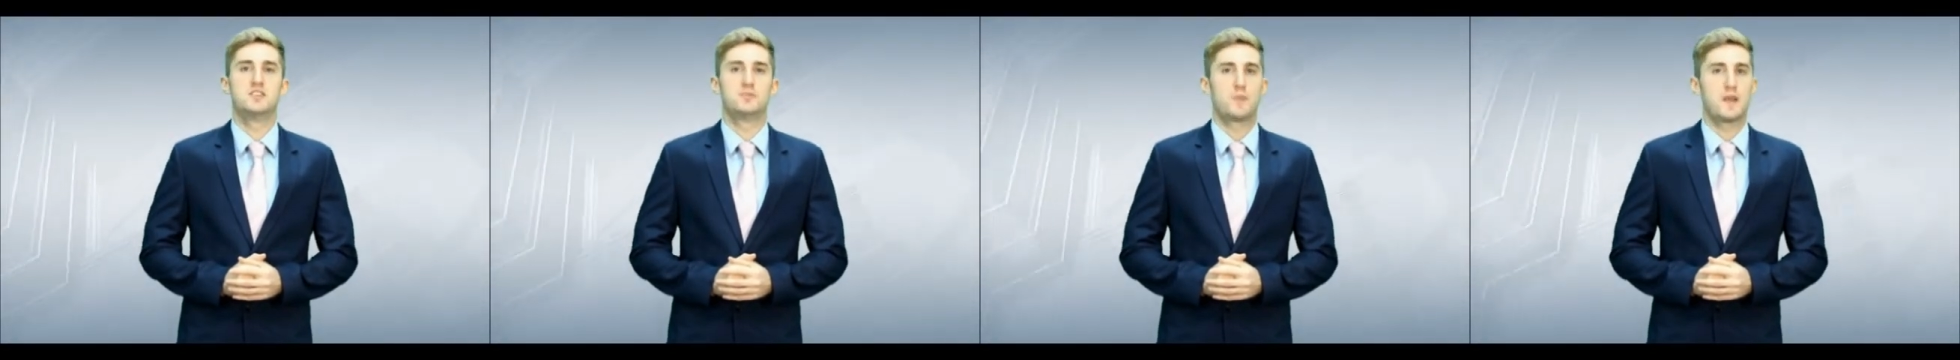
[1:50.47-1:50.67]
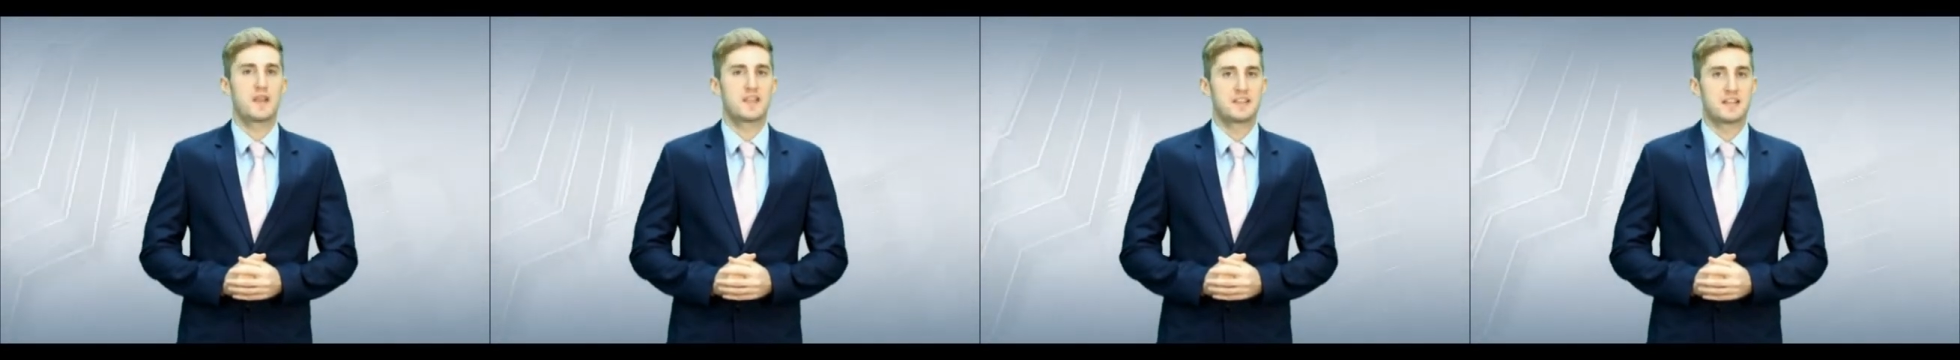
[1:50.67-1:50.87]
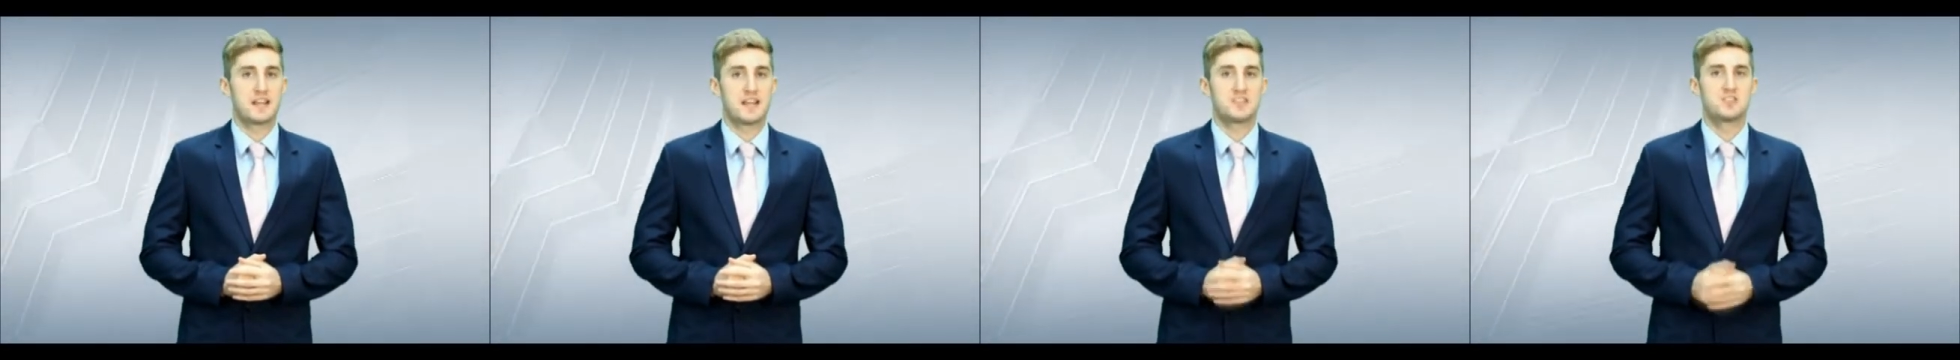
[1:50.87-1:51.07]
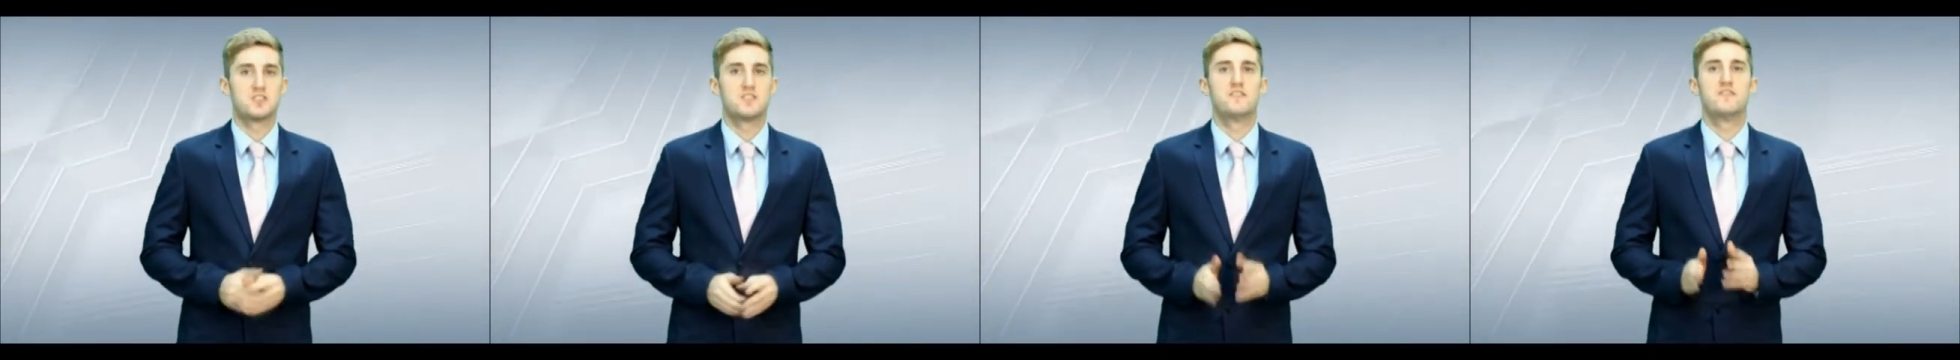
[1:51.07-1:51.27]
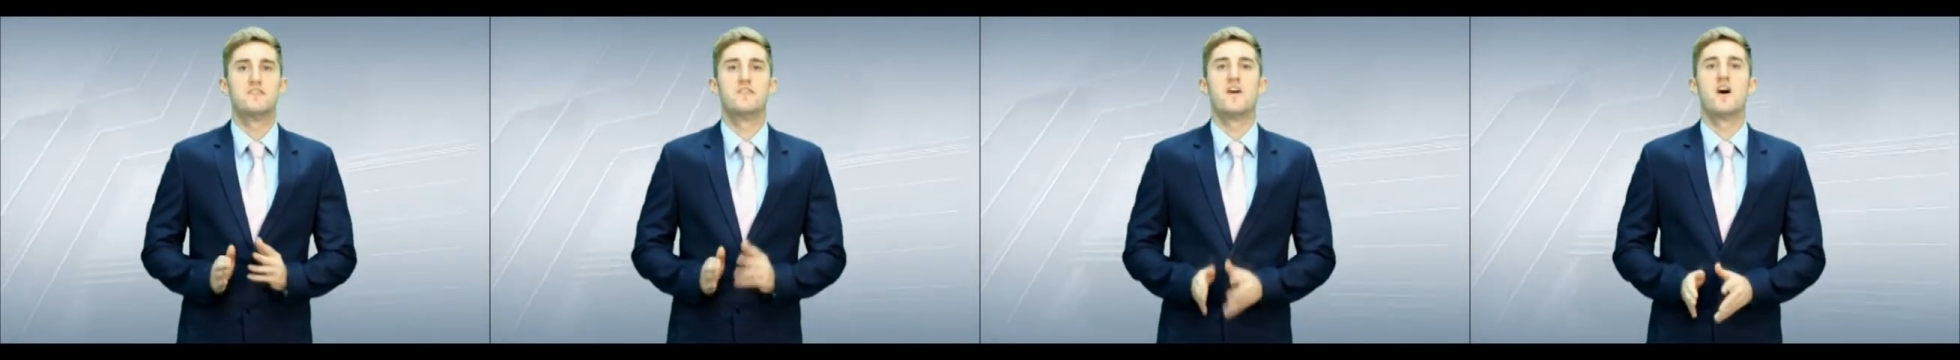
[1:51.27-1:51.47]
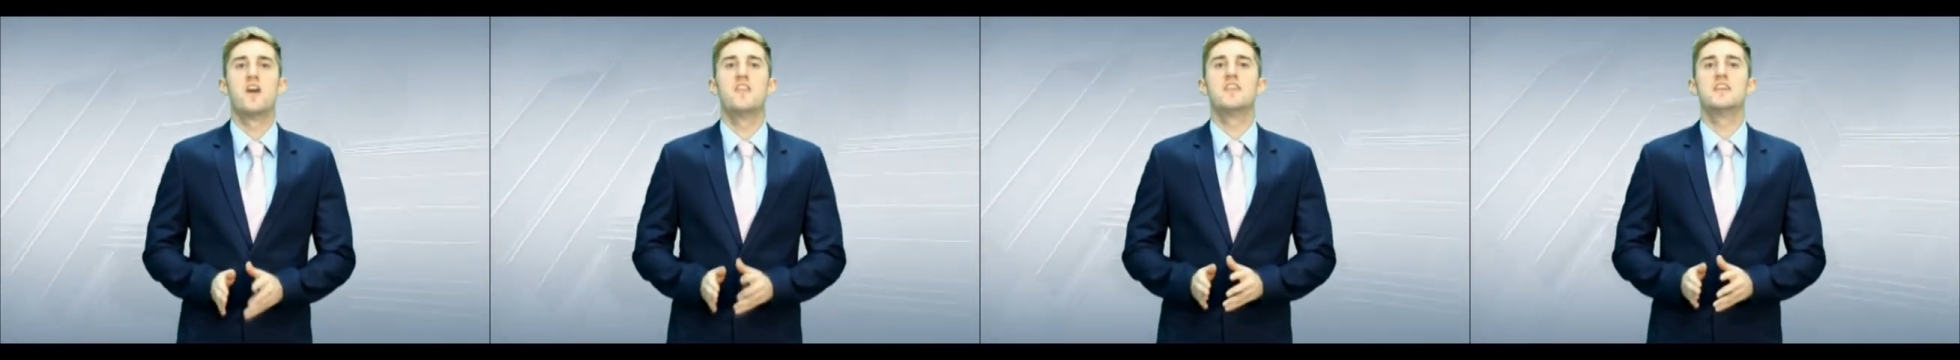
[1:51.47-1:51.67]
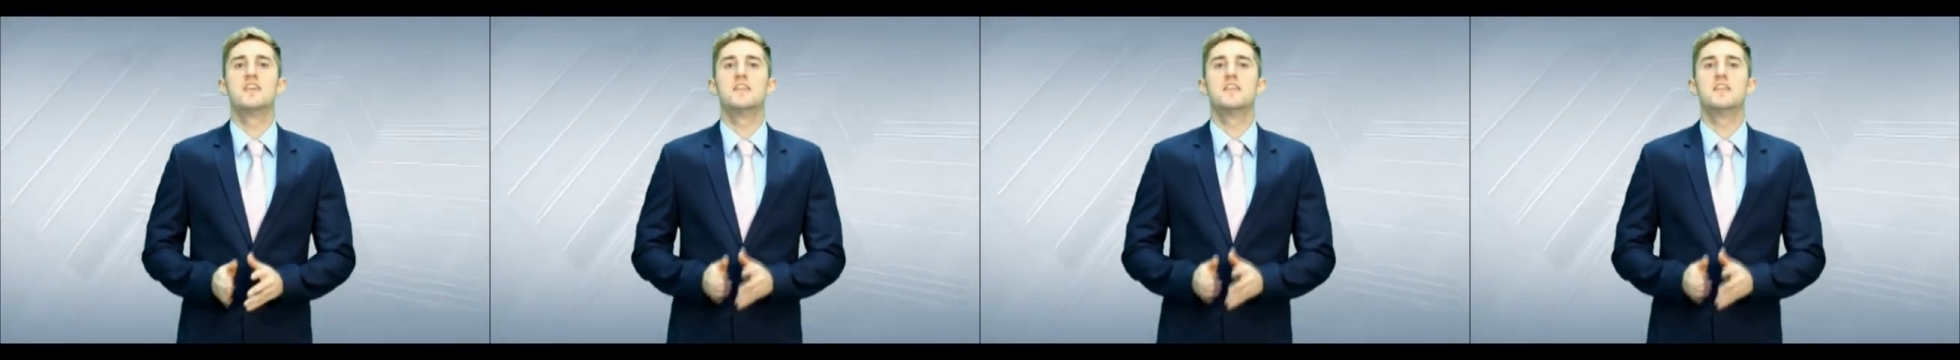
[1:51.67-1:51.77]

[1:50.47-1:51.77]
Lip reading: speculation of further